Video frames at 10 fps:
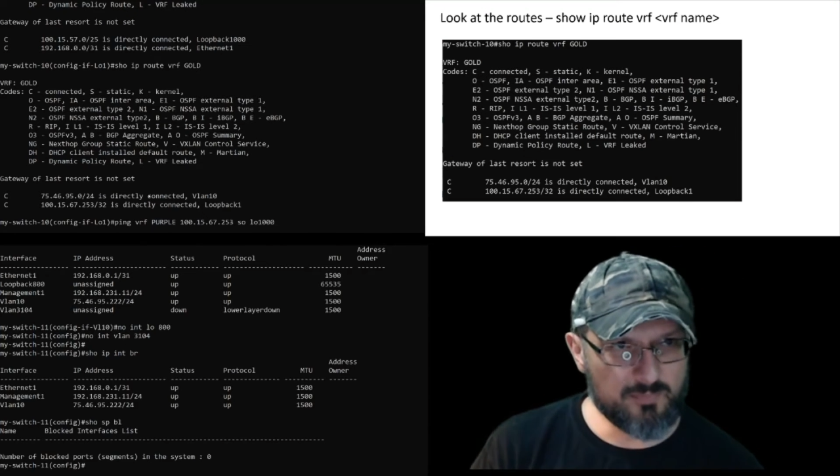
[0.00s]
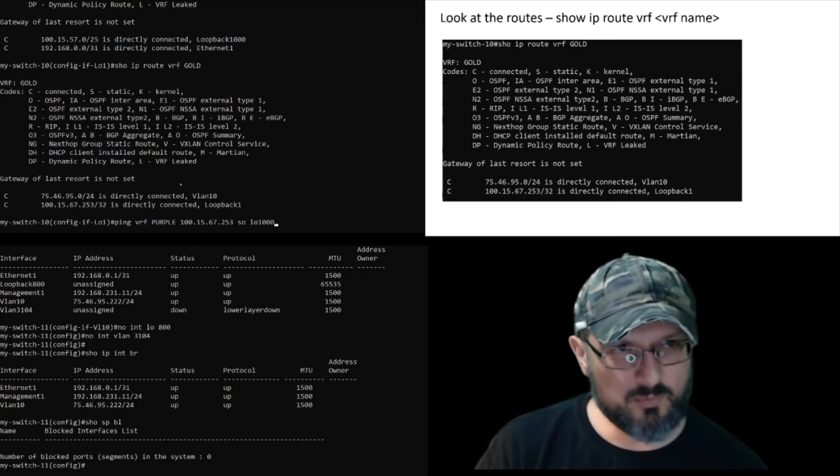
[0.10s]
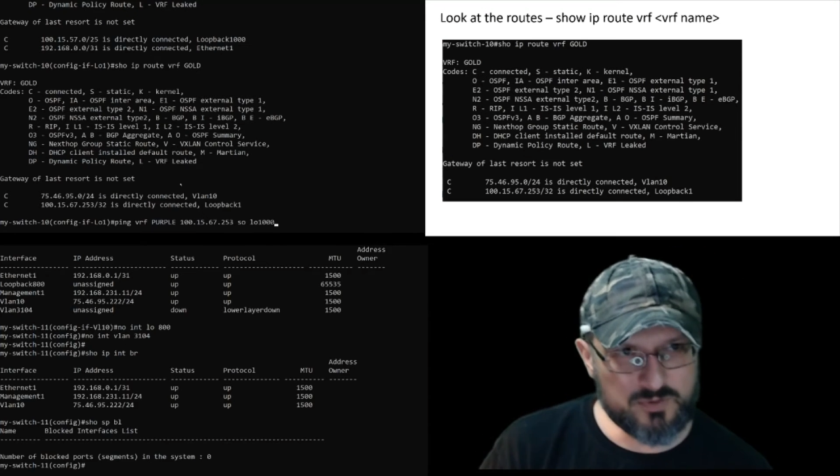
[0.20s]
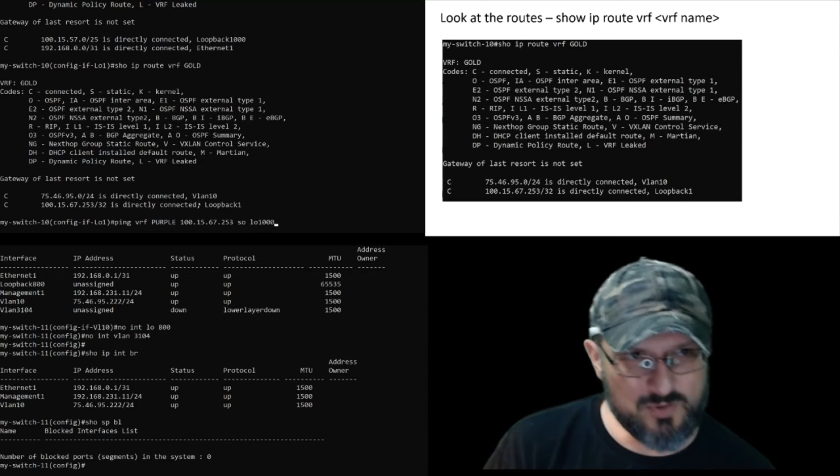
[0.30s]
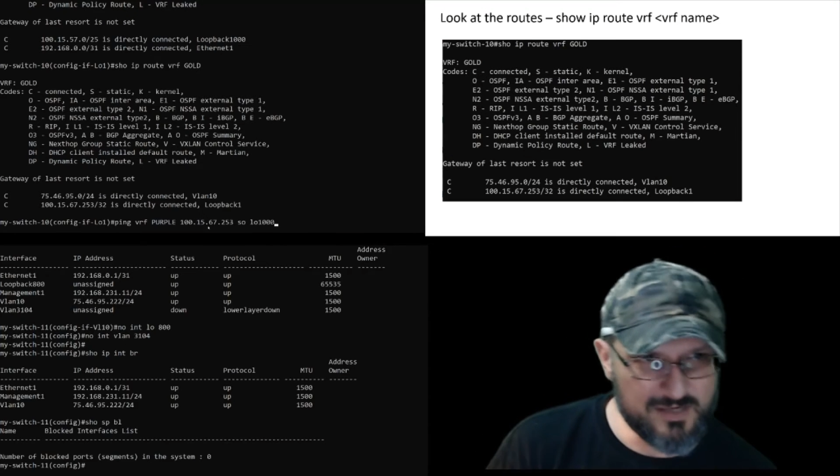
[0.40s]
we
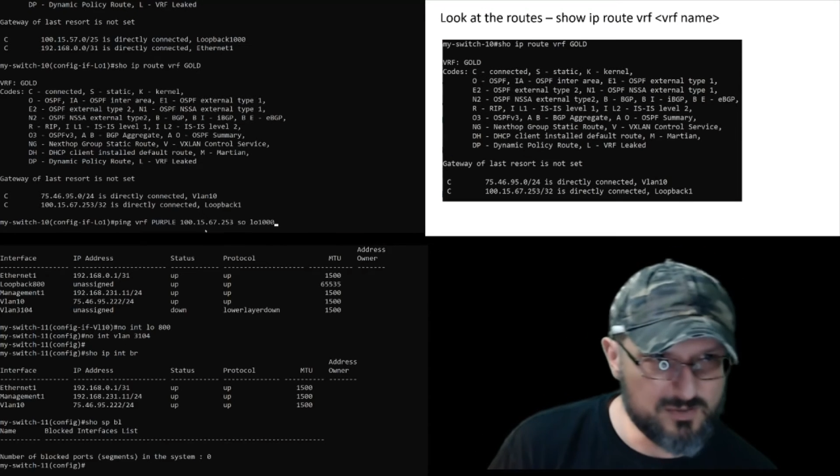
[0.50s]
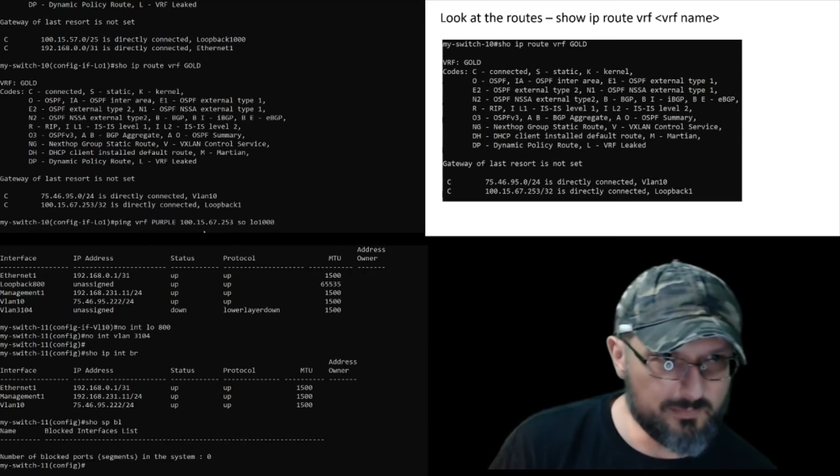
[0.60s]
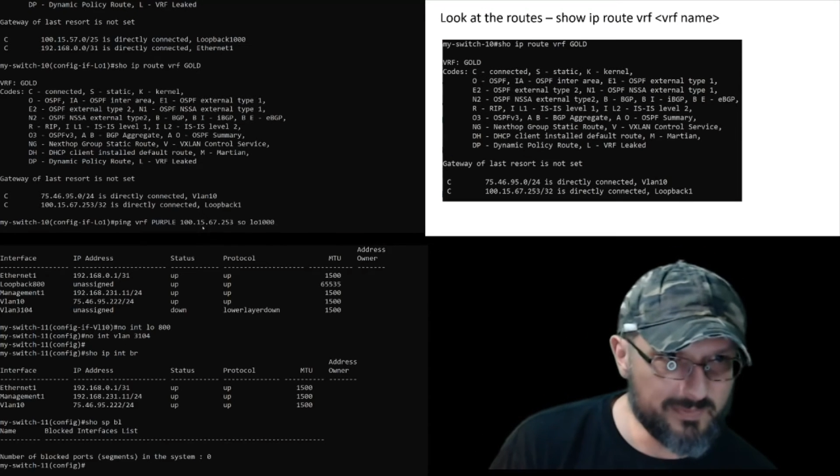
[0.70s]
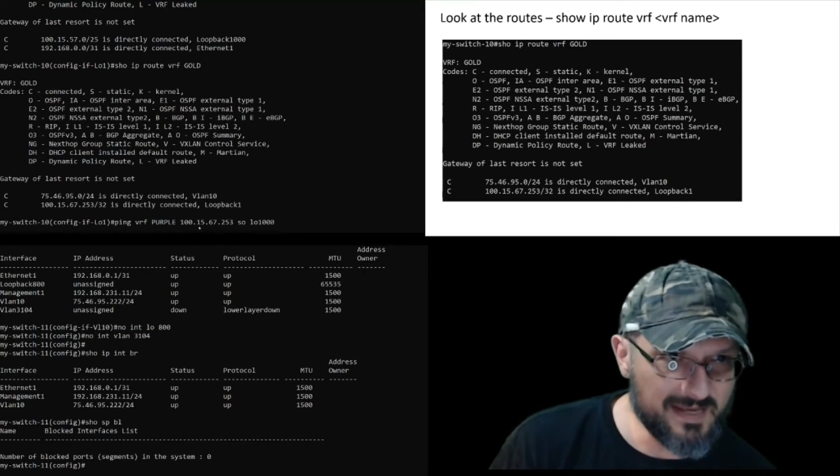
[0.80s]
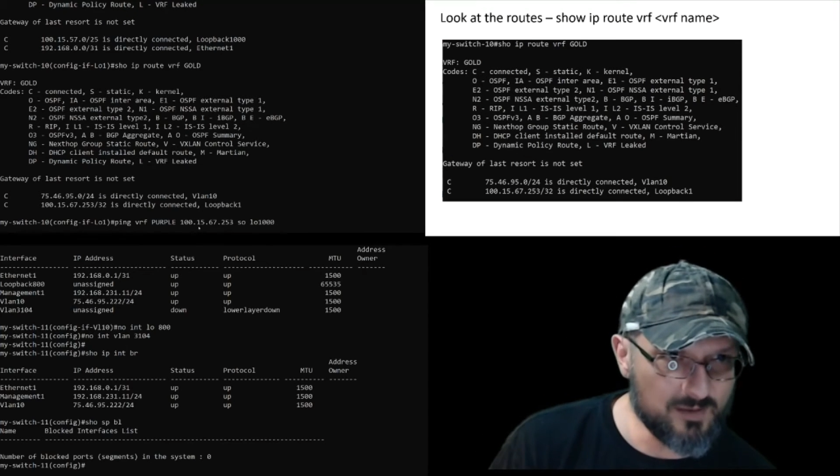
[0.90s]
tried to ping